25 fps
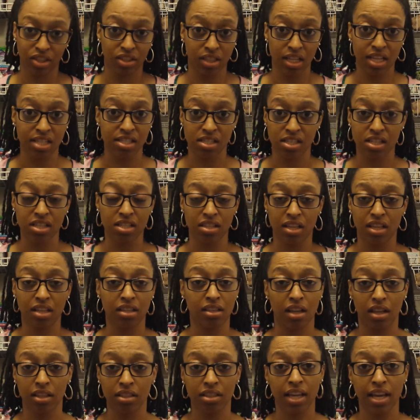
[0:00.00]
it's just, it
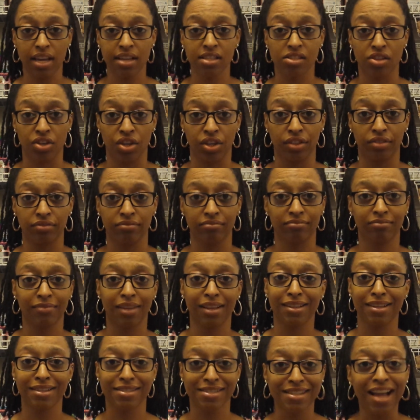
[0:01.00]
doesn't taste good.
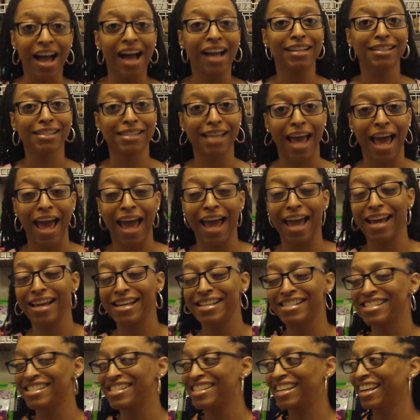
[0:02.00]
It does not
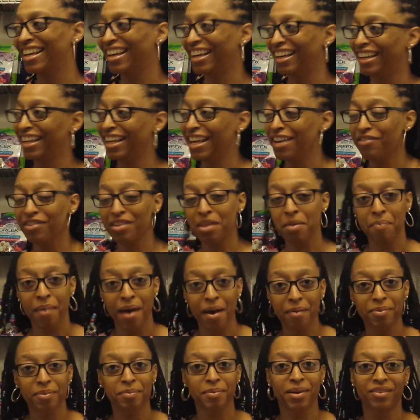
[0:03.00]
taste good. Even the
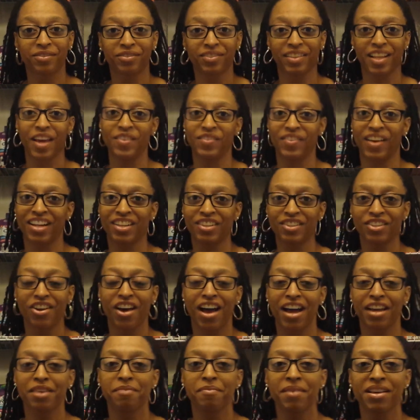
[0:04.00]
peppermint flavor. I don't know
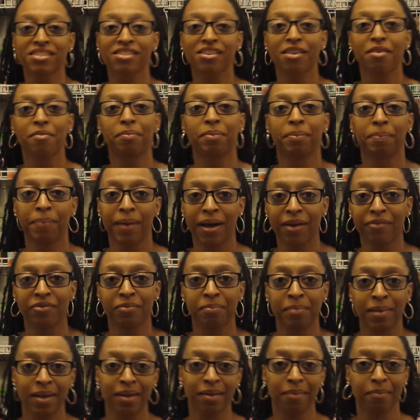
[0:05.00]
how you mess up
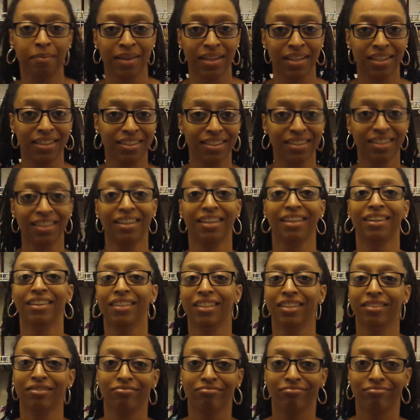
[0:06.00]
peppermint, but
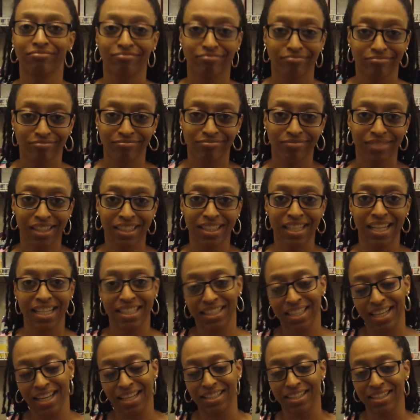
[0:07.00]
it
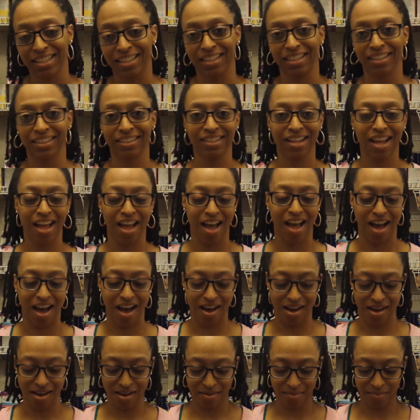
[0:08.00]
doesn't taste good.
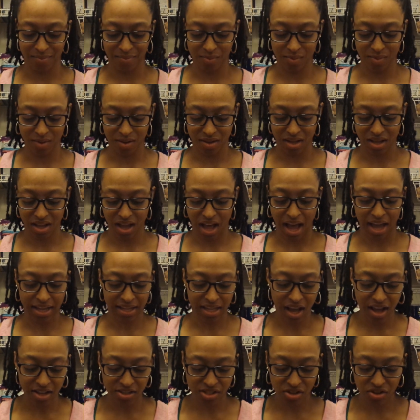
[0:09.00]

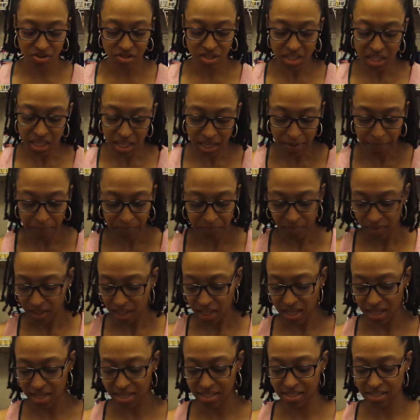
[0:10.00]
Iaso Tea,
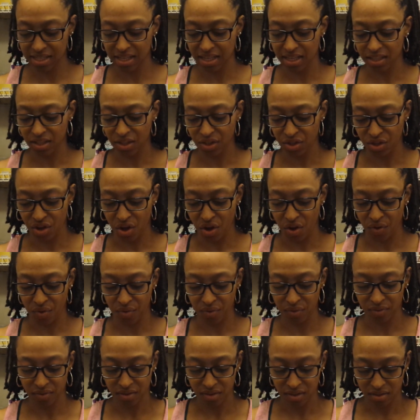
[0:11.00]
is it, you
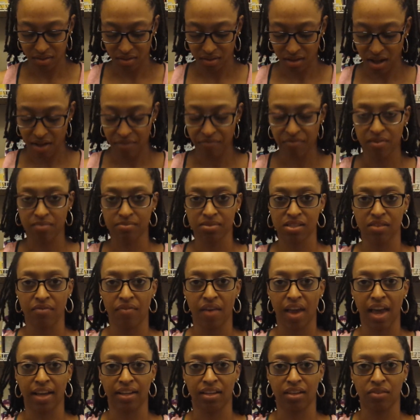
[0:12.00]
know, I'm from
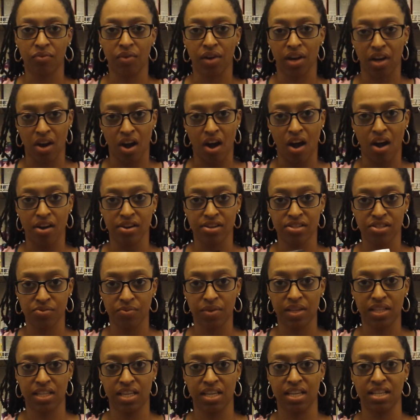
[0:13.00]
Savannah, where our
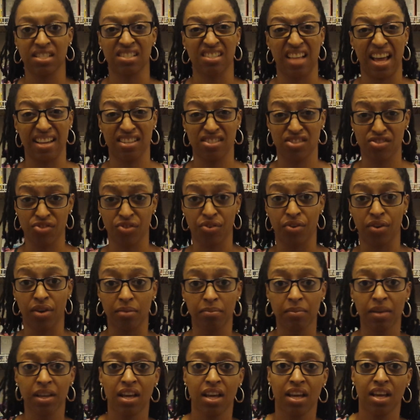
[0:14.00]
sweet tea is like
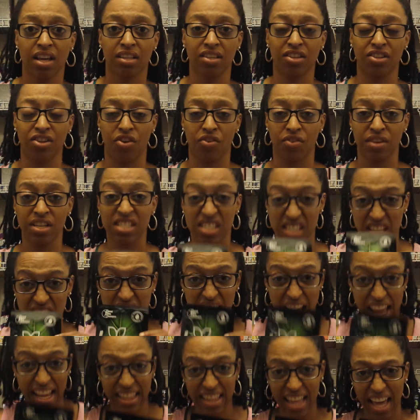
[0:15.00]
syrup. You know, is it
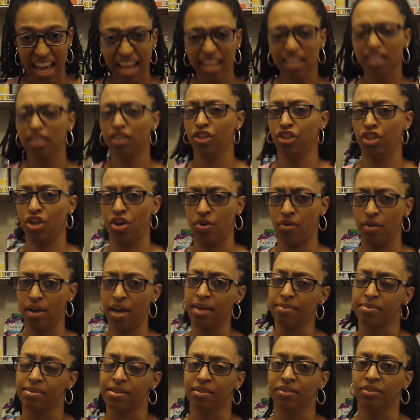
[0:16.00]
like that? No,
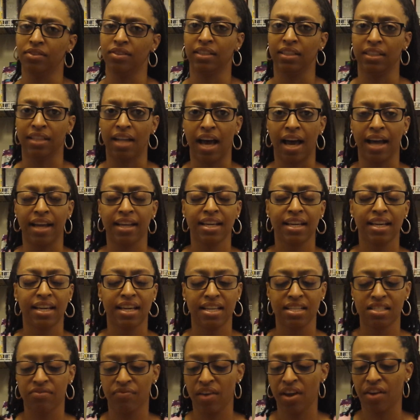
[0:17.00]
absolutely not.
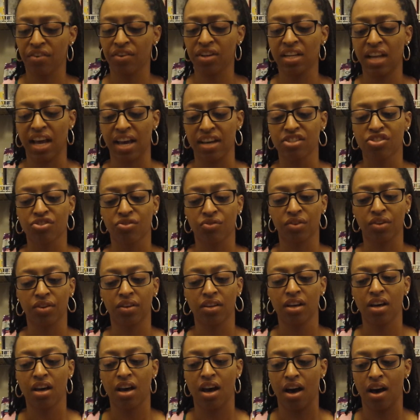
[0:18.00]
It's very
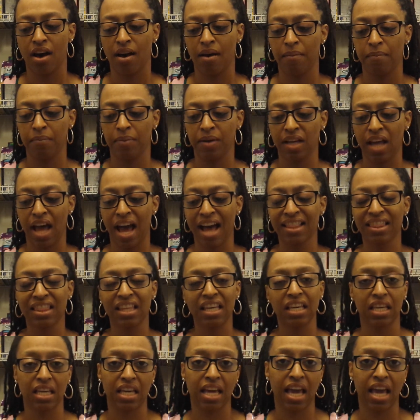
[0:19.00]
natural, but I think